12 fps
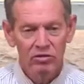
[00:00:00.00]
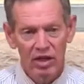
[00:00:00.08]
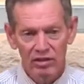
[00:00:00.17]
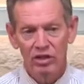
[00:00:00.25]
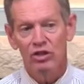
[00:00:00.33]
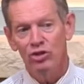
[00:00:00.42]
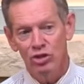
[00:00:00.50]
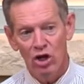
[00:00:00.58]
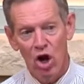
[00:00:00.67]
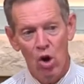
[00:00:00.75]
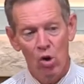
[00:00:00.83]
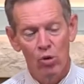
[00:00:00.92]
Does it
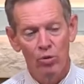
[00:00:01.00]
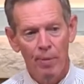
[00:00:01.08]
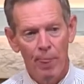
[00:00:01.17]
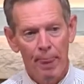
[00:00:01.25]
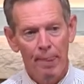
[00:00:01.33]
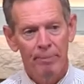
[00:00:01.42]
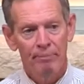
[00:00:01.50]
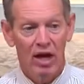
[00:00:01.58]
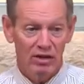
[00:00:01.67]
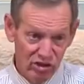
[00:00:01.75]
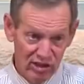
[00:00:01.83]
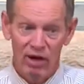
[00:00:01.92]
show
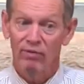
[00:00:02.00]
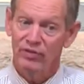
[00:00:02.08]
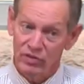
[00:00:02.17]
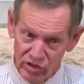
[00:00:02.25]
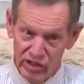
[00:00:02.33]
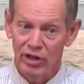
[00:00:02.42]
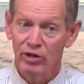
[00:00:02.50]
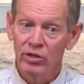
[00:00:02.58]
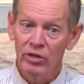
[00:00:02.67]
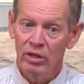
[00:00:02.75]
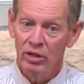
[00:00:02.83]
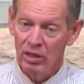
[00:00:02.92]
a
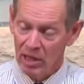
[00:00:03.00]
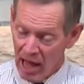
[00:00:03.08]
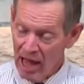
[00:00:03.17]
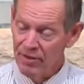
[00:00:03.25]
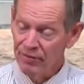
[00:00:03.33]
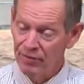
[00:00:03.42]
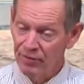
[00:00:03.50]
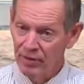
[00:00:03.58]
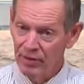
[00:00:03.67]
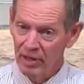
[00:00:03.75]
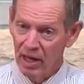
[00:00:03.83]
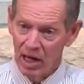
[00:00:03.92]
self-centered life?
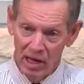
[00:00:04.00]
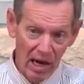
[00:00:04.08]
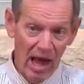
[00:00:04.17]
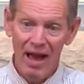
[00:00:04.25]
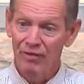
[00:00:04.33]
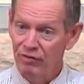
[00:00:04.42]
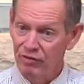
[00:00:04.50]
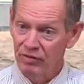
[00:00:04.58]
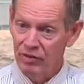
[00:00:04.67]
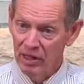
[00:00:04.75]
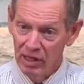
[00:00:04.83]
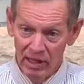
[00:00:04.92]
A life
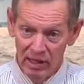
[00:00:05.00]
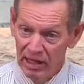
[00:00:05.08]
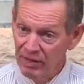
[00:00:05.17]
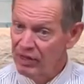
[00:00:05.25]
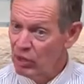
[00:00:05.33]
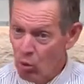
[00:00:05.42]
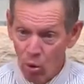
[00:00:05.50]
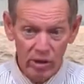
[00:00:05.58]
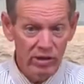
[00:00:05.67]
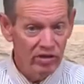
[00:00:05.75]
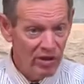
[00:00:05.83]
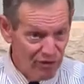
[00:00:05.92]
living
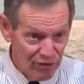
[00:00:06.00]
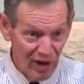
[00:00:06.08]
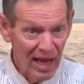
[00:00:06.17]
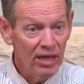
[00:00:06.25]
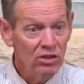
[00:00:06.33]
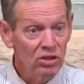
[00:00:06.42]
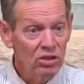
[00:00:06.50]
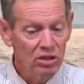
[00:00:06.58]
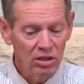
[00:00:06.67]
according to the flesh?